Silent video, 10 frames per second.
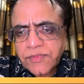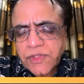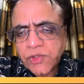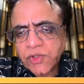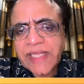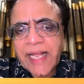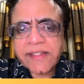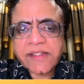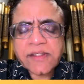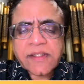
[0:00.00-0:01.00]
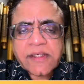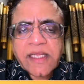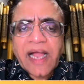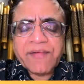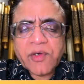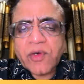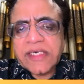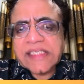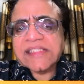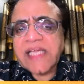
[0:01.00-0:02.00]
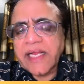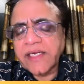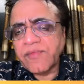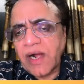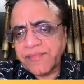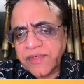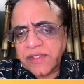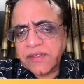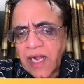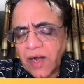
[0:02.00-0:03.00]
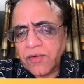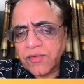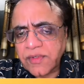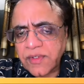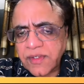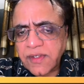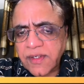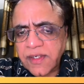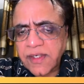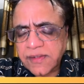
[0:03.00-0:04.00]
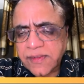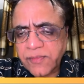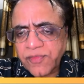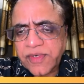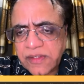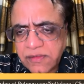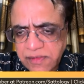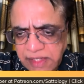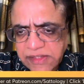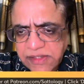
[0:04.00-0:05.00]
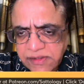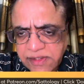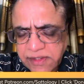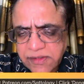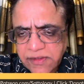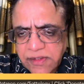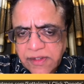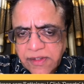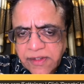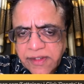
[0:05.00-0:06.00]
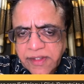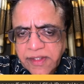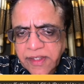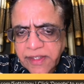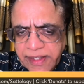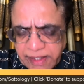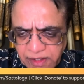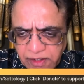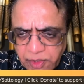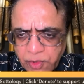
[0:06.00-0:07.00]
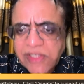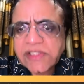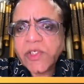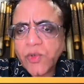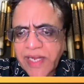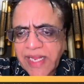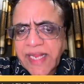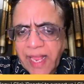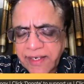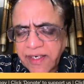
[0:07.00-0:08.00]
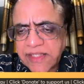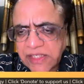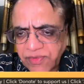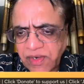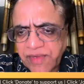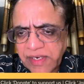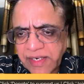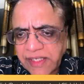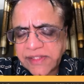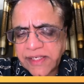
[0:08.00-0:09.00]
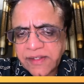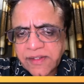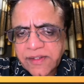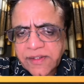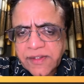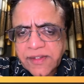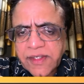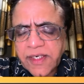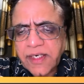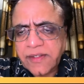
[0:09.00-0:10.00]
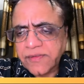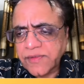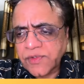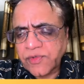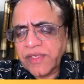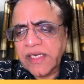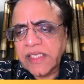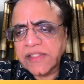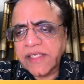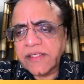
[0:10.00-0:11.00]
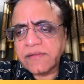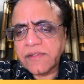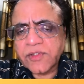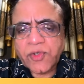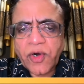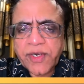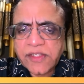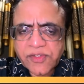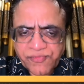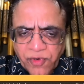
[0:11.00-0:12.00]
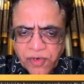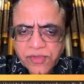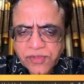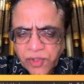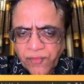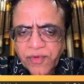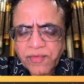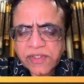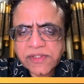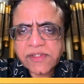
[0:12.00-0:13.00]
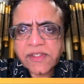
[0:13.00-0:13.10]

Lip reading: So that I will only decide after how the movie runs in USA, UK, and Canada. That's where we are releasing. So we're releasing in, as audience, for your viewers,